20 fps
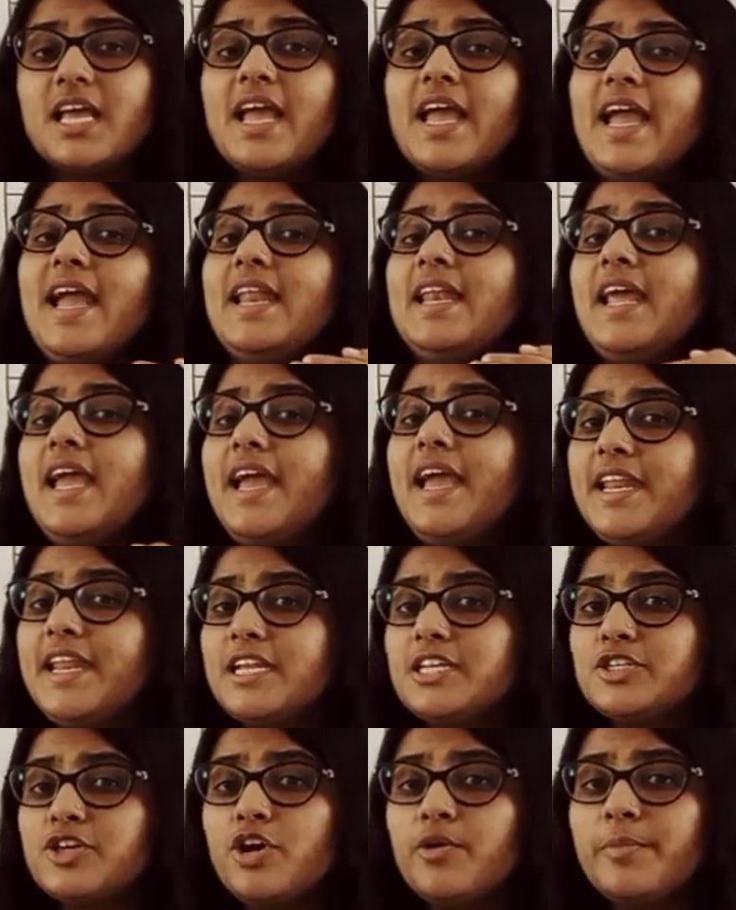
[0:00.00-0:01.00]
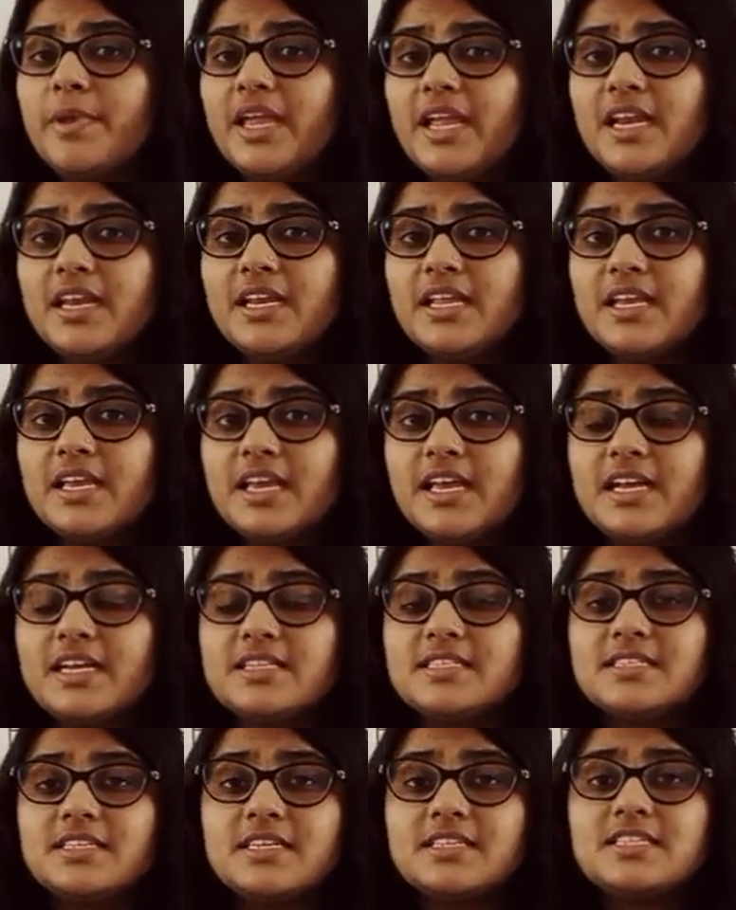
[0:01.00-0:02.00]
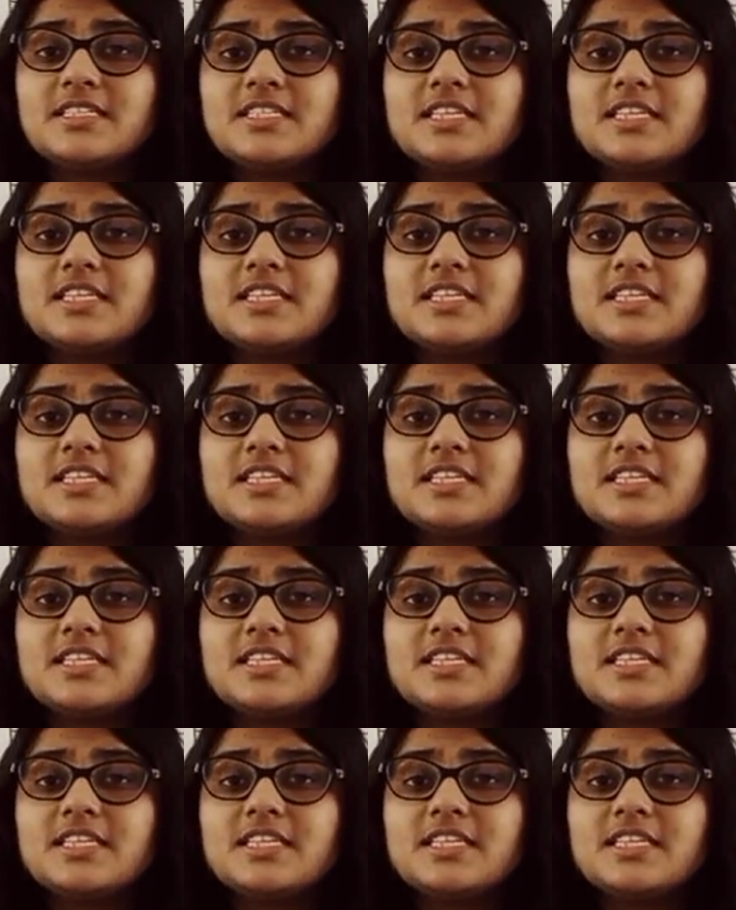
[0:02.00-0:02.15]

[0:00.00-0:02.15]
and anatomy indicates the